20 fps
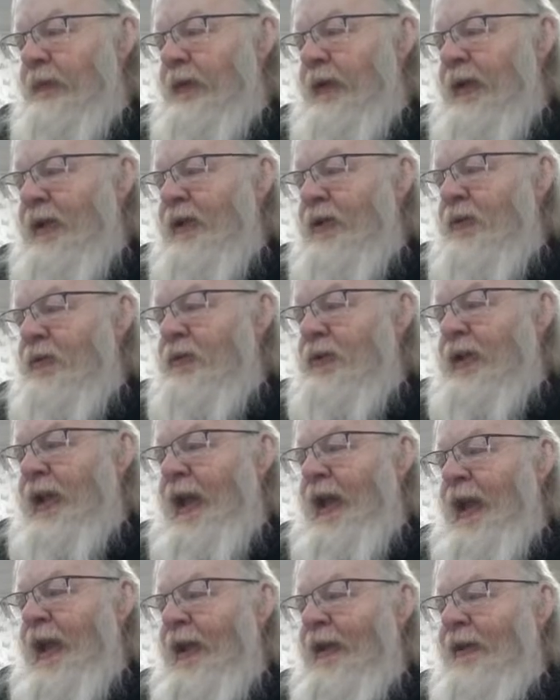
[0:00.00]
He used
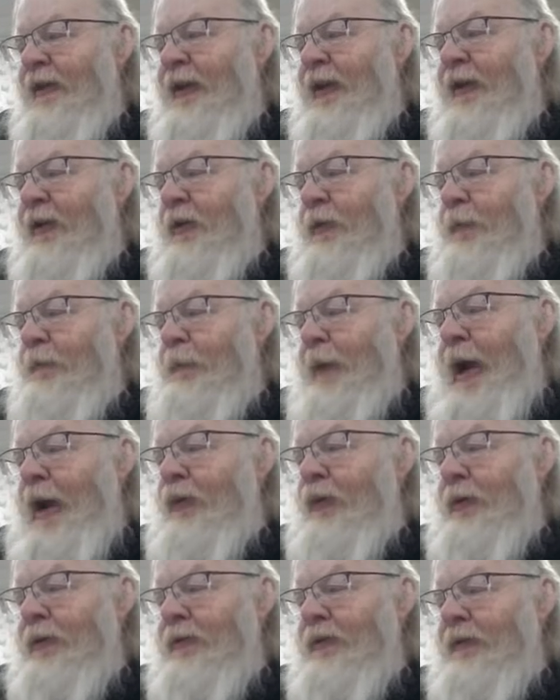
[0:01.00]
a handheld
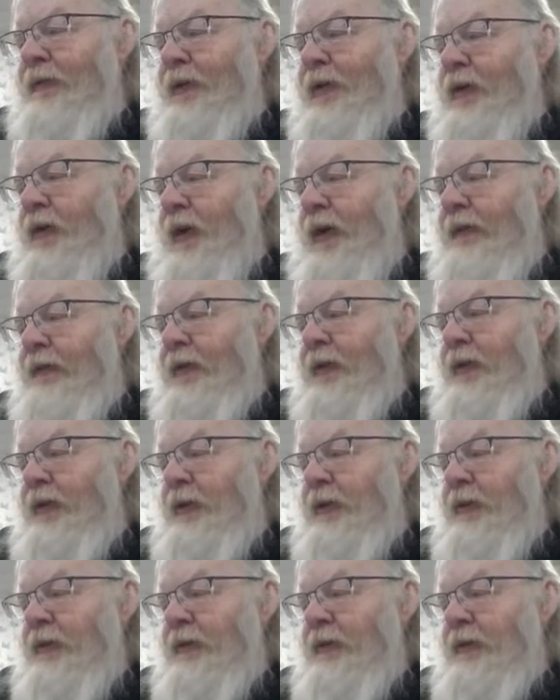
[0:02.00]
power-driven graver.